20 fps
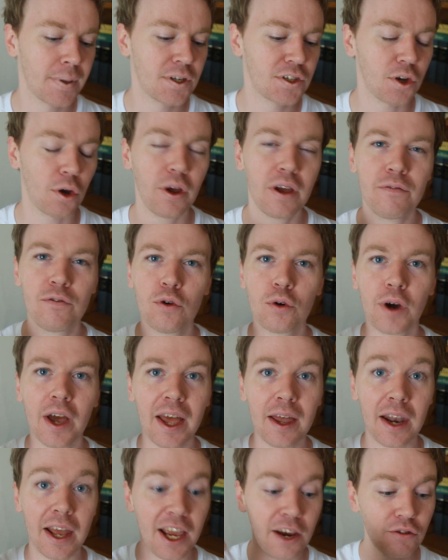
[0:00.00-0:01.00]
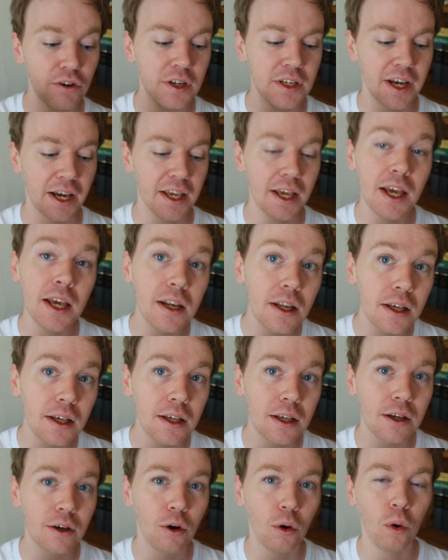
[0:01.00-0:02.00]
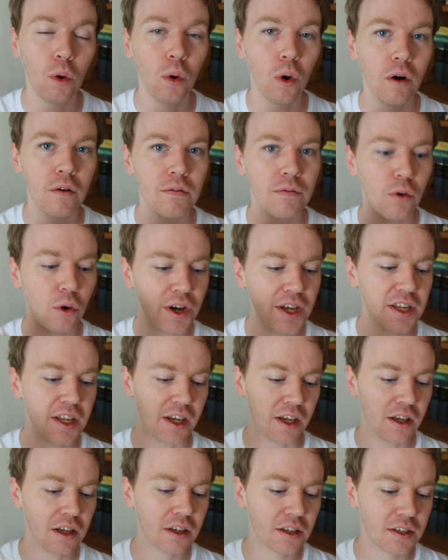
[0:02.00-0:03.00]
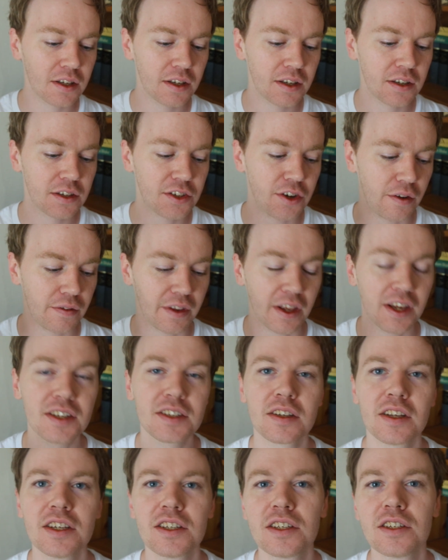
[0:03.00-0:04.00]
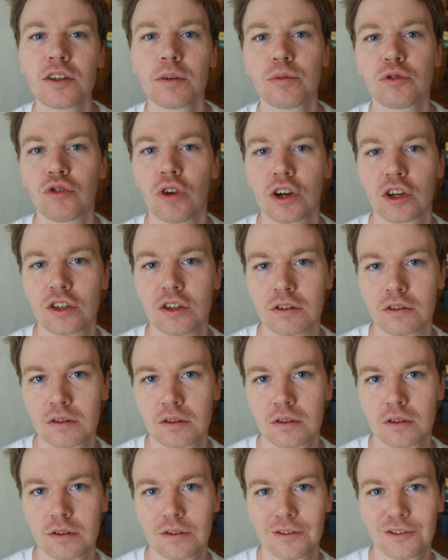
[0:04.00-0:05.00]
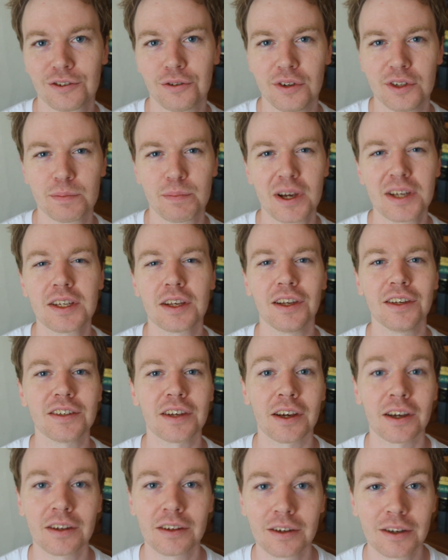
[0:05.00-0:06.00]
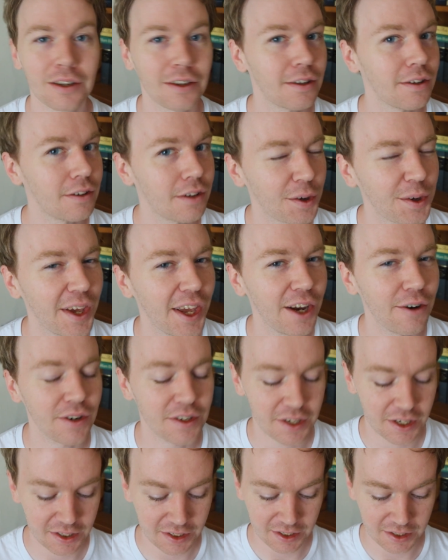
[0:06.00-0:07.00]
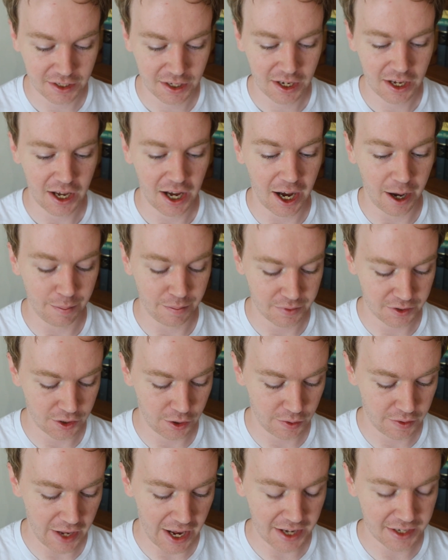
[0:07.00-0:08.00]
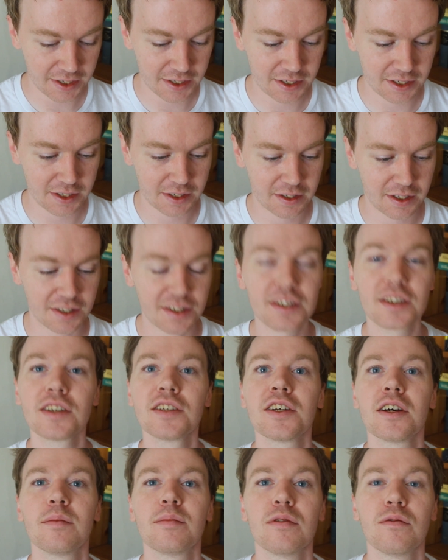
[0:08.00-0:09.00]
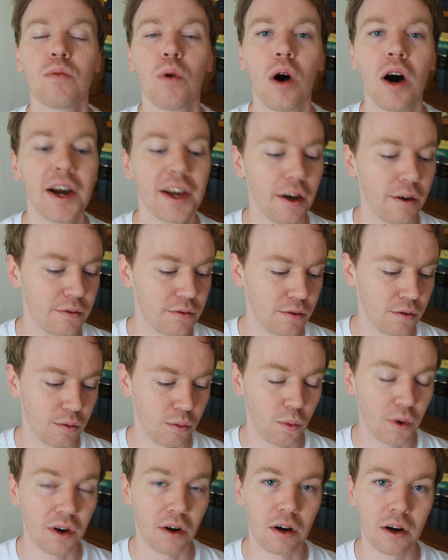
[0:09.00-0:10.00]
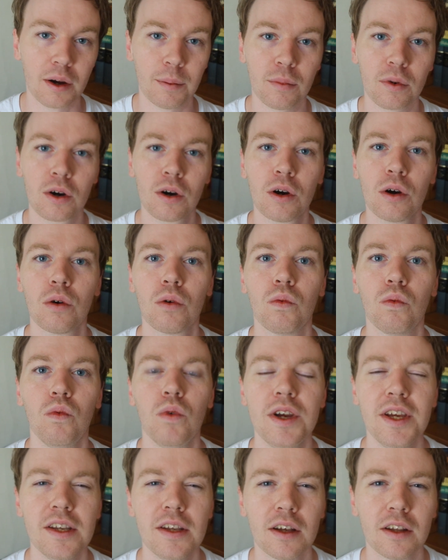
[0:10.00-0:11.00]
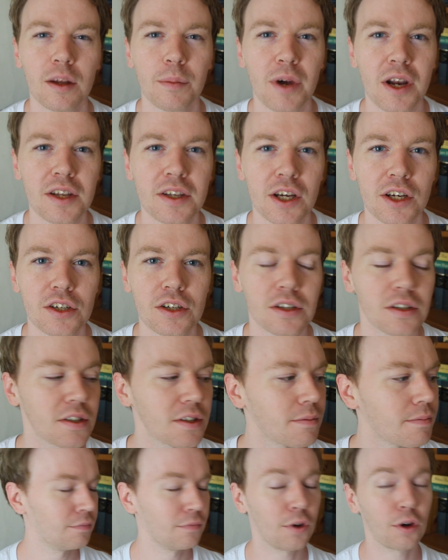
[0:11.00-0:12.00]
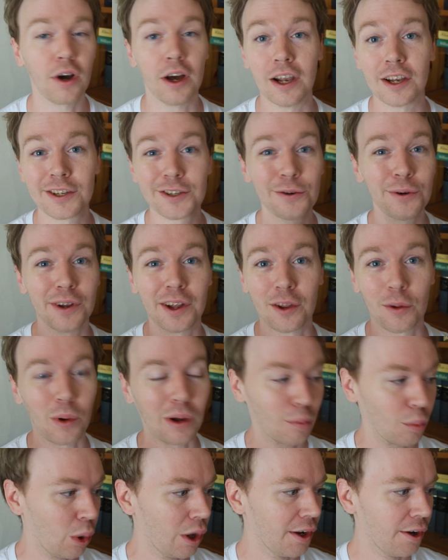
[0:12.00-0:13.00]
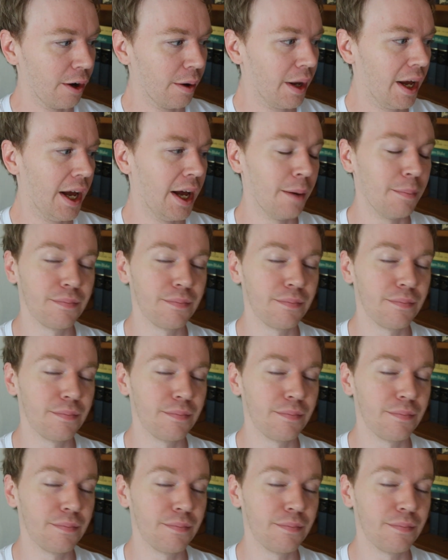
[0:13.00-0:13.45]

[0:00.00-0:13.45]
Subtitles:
So if you're getting irritated or avoiding certain things, this is obstruction. So he's basically saying, don't get irritated. So that's an example of what I go through when I'm reading the meditations. Okay, let's do another one. Why not?